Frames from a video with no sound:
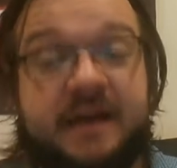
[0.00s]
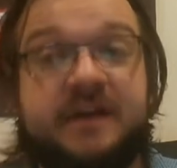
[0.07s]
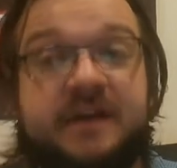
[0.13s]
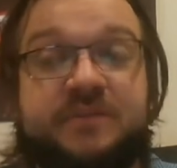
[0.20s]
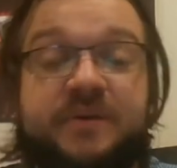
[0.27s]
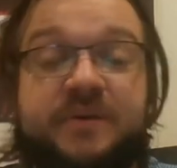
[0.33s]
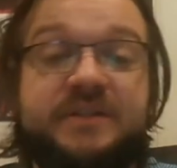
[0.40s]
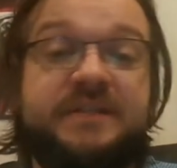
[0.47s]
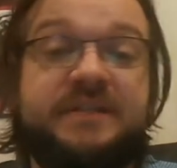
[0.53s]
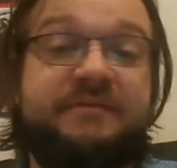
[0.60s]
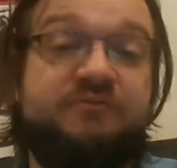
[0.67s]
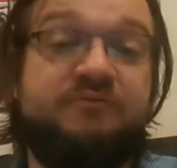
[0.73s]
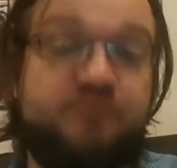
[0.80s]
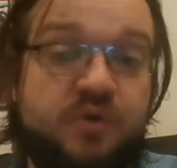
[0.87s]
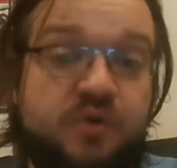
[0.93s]
as well as the
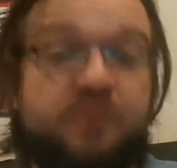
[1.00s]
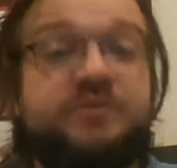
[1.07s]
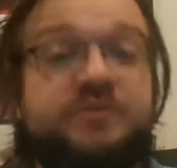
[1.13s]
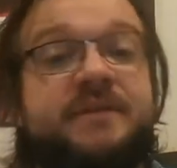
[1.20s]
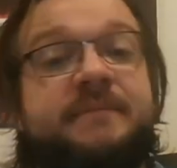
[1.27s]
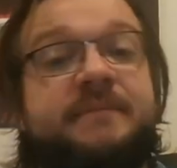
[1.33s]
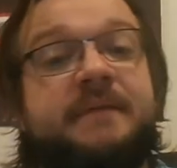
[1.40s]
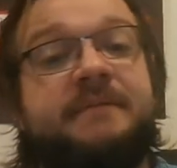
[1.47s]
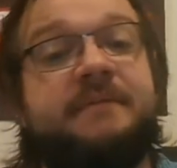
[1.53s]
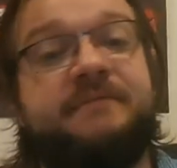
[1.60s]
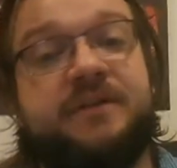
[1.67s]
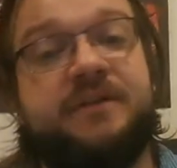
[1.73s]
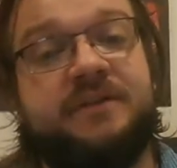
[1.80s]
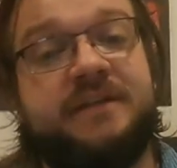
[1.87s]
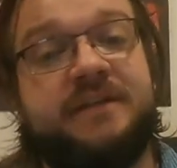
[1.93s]
different roles that might be
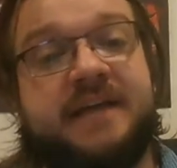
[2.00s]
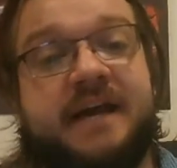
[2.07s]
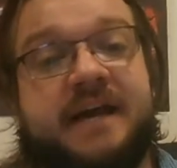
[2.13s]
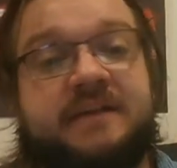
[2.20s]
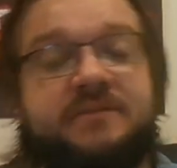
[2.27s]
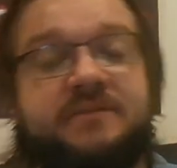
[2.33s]
filled in the castle,